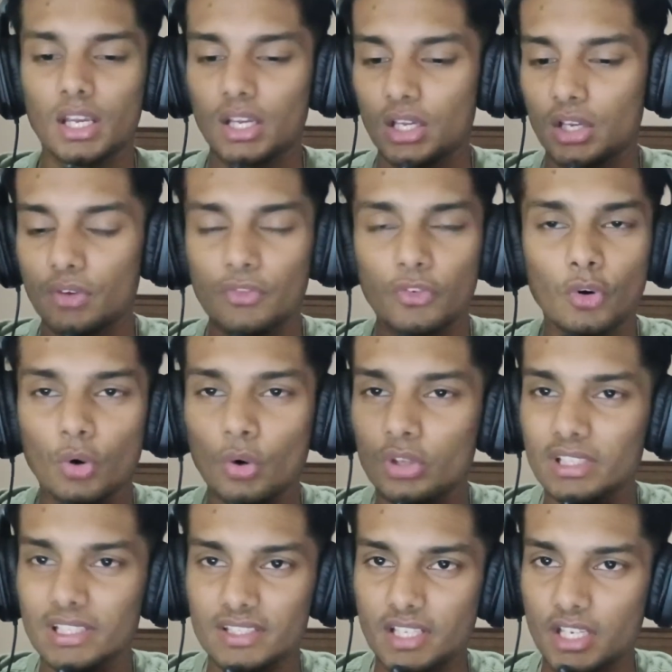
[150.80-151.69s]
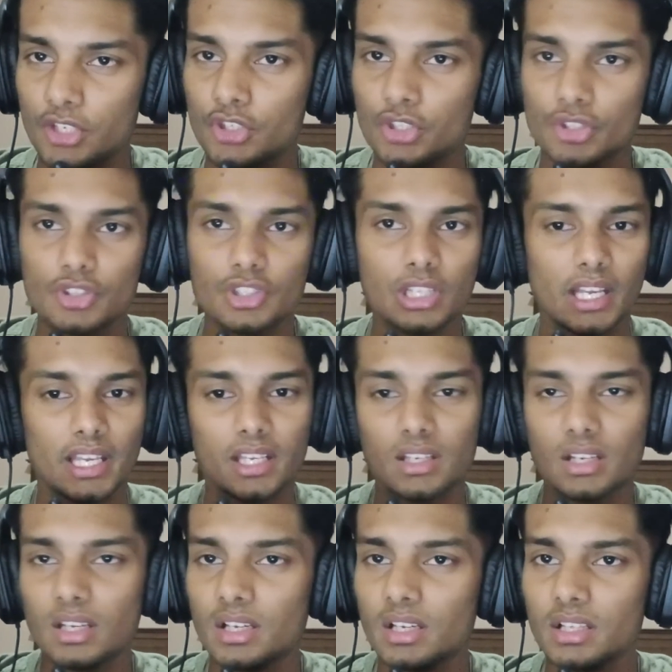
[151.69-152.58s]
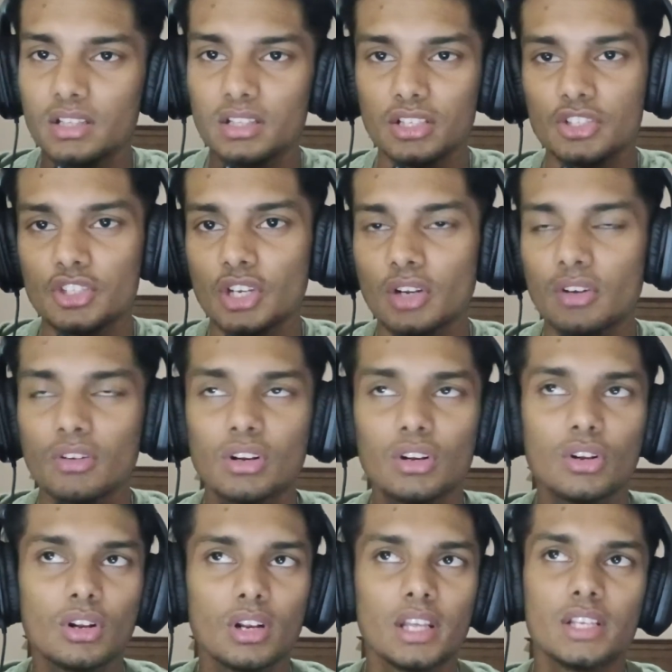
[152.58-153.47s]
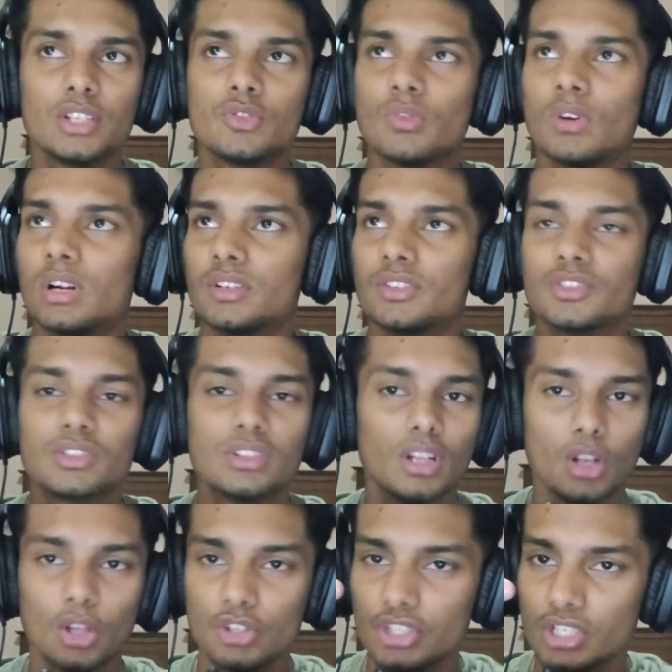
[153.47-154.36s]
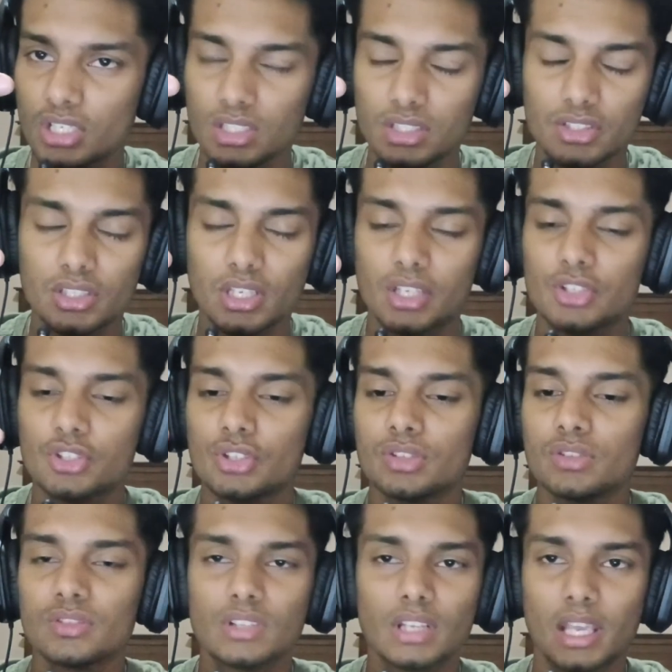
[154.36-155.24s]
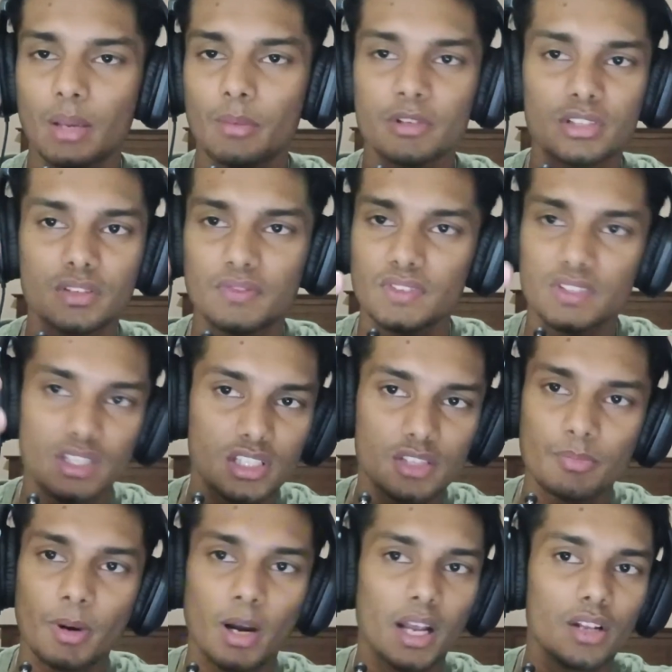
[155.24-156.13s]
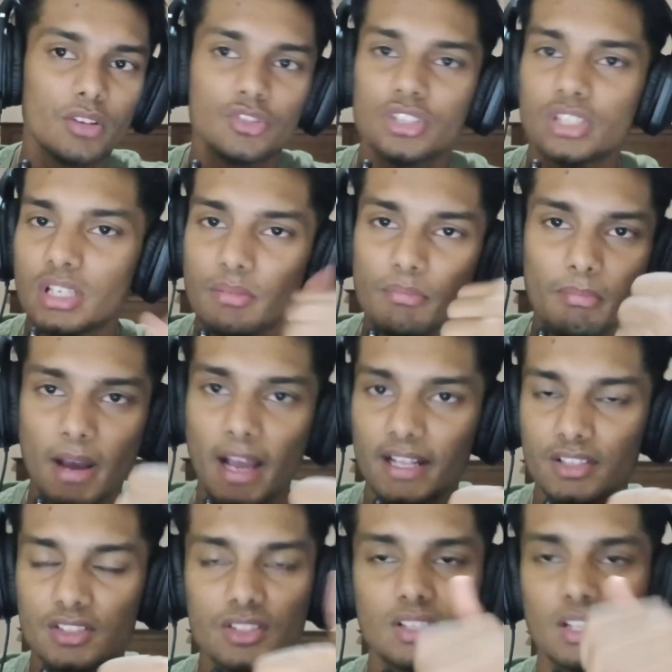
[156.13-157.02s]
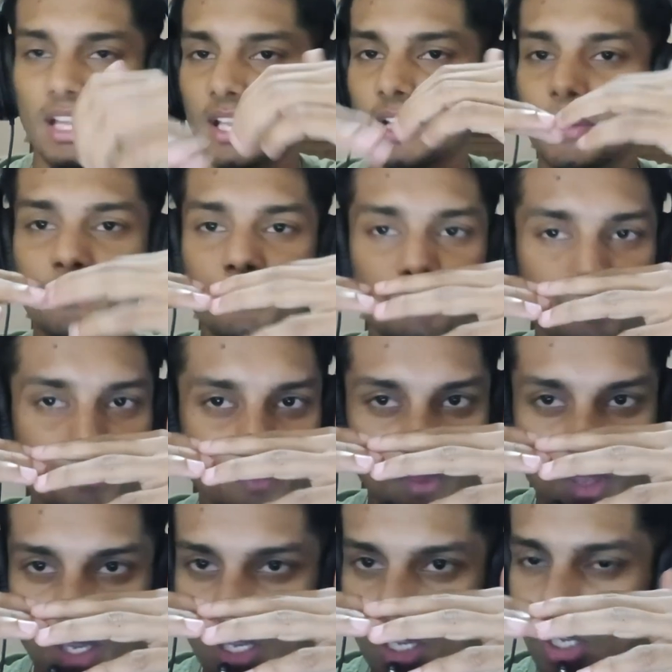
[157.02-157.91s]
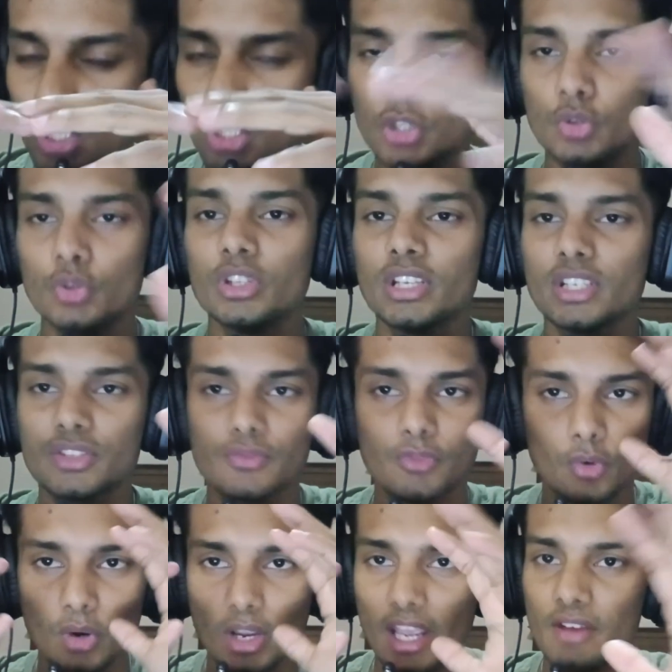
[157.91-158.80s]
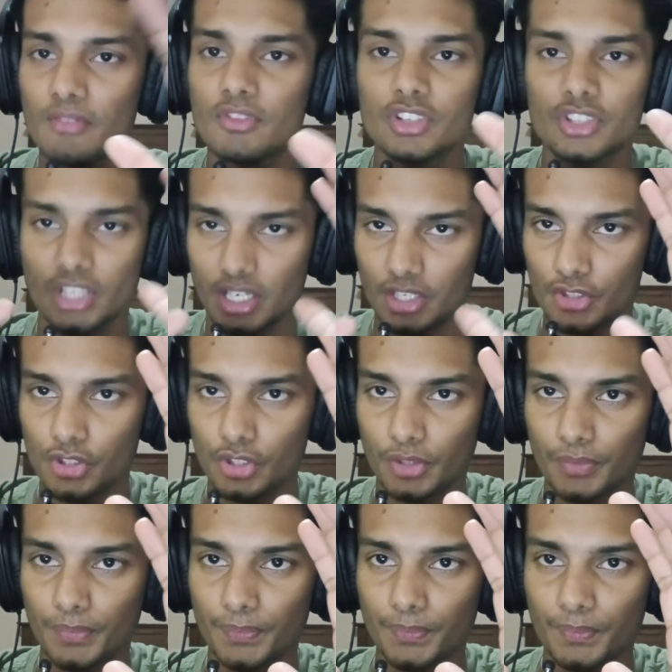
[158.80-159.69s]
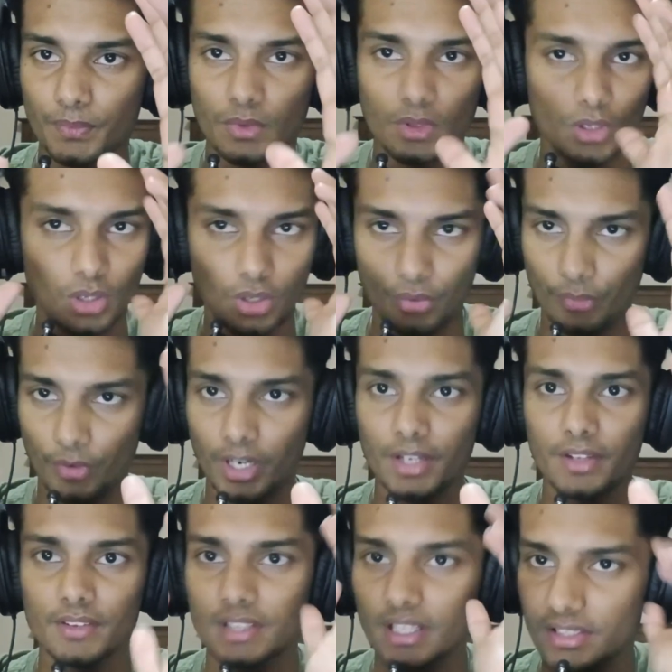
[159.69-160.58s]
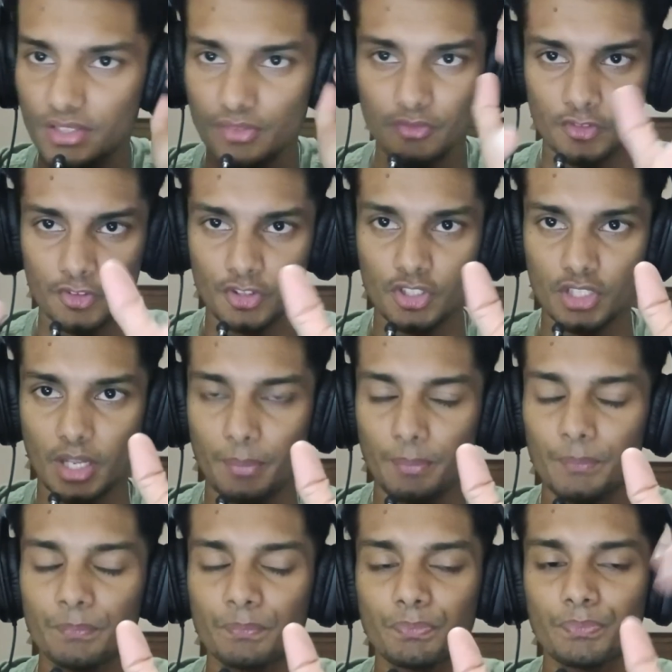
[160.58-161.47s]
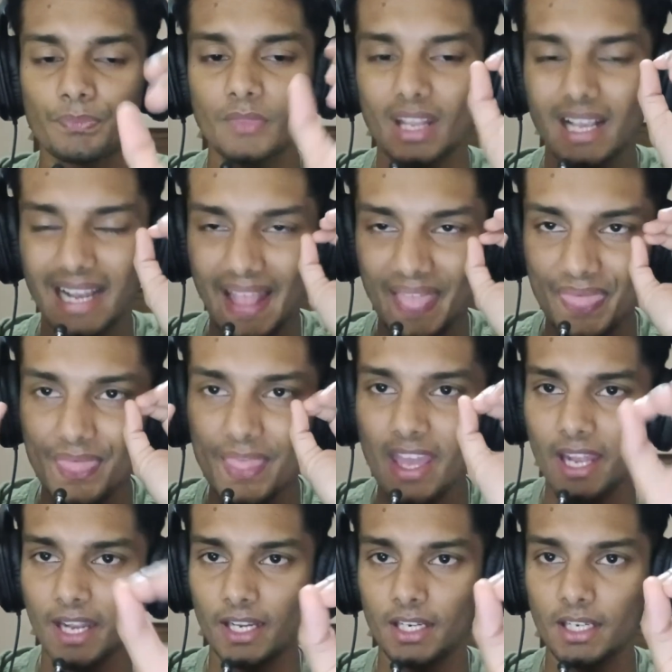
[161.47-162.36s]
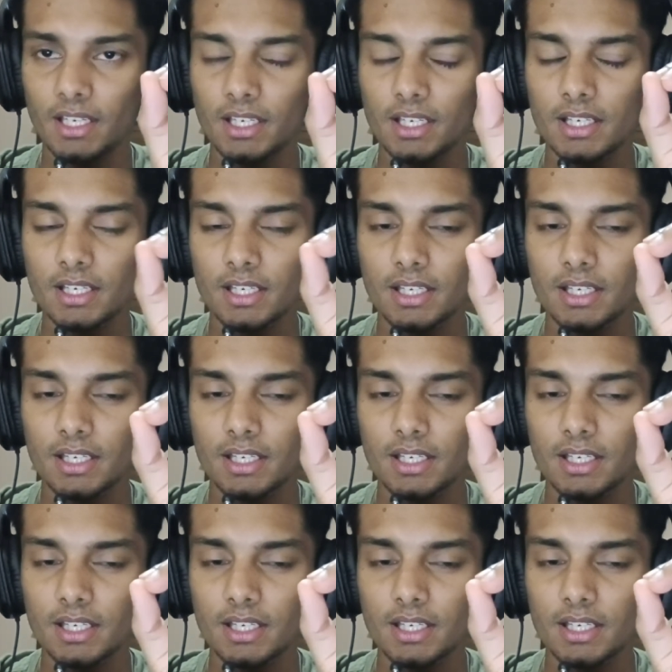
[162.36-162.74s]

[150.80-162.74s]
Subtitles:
for all the sections, like the general knowledge ones, the logical sections, the chemistry, physics, biology, maths. Like do this for every section. All right, that's the first step. And then